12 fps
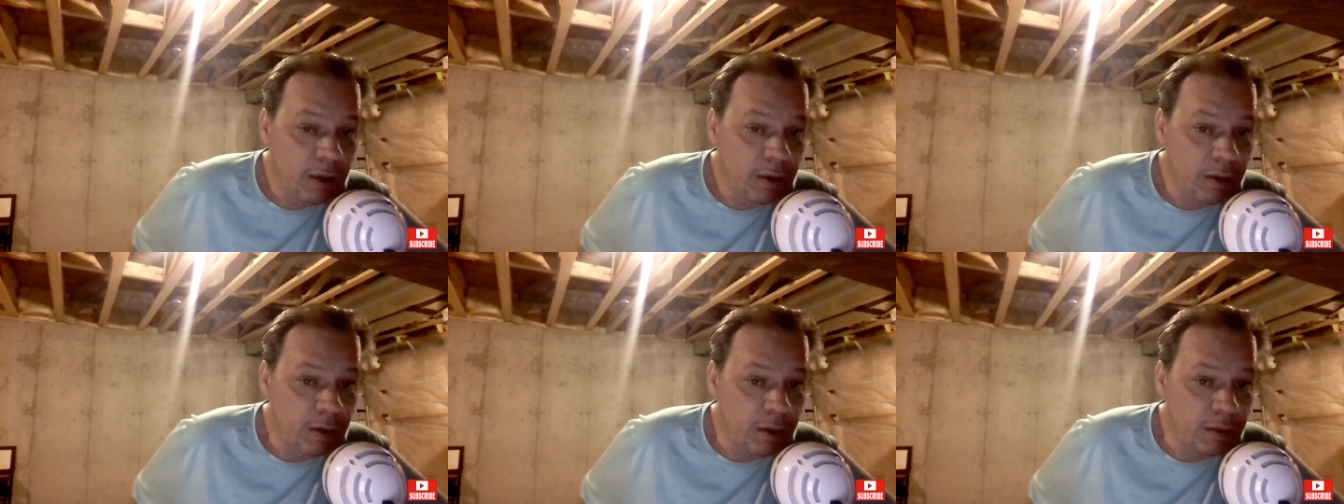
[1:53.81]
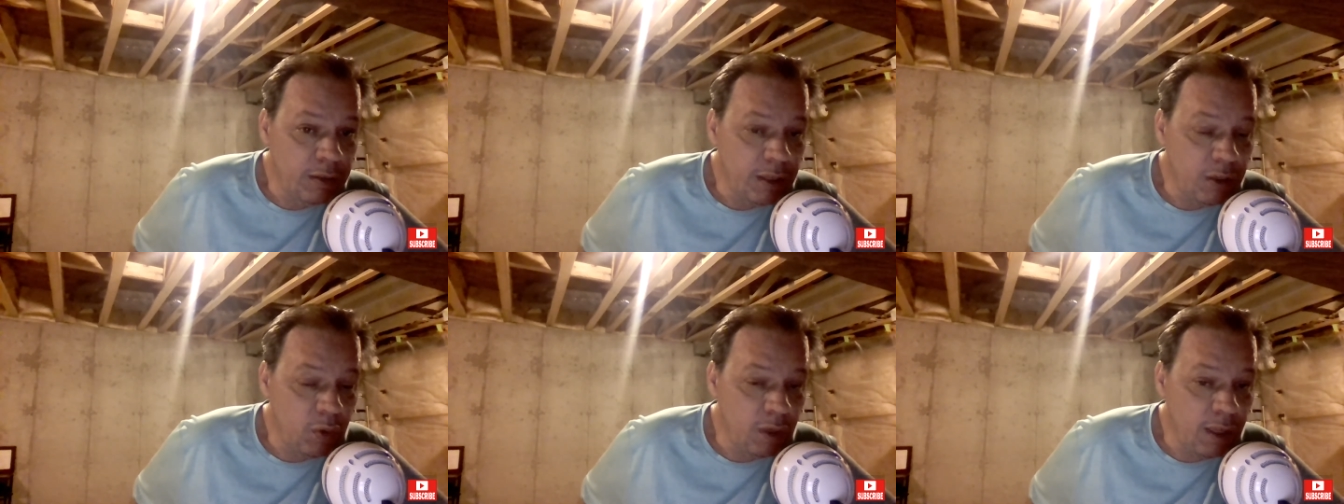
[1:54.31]
Uh,
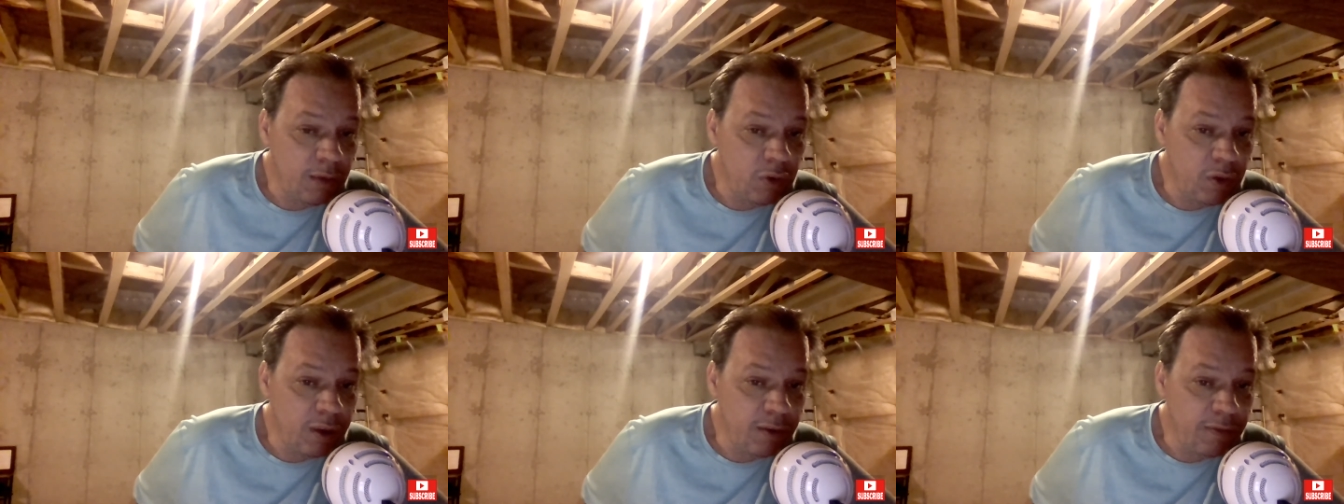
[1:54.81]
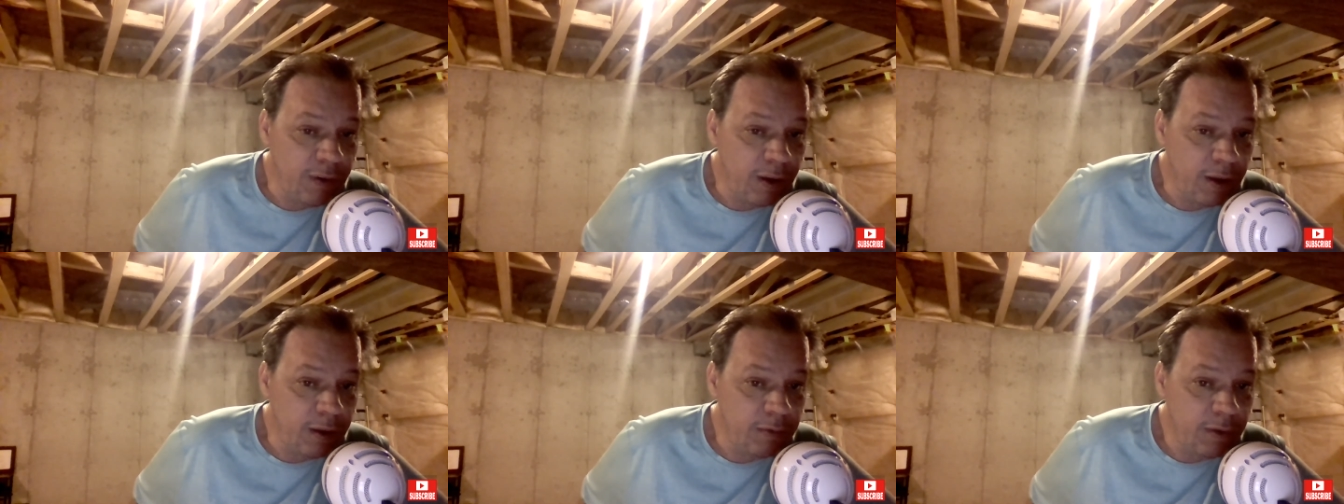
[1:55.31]
10 to 11, you get
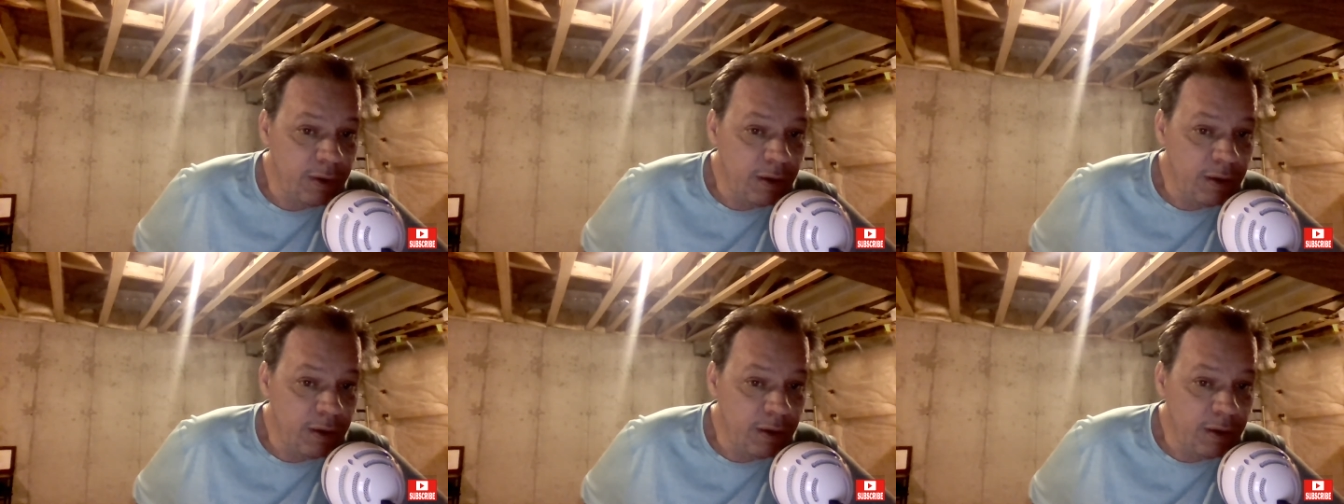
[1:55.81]
5.